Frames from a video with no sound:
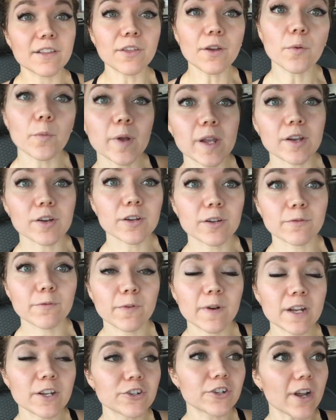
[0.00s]
I thought we could
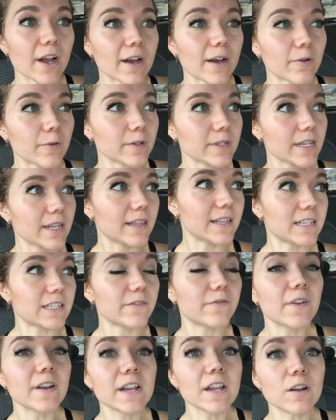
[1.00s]
finish out
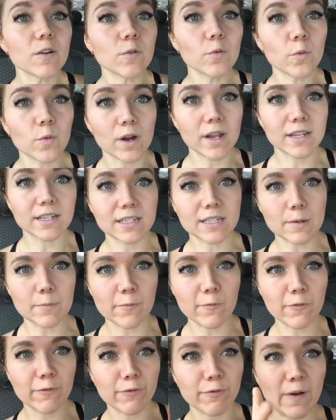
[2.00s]
this video with
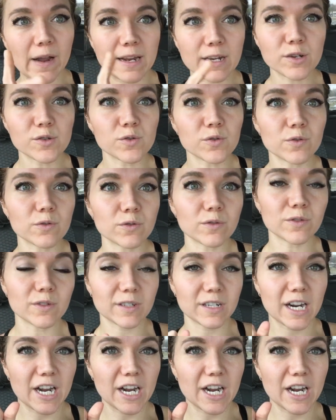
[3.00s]
some final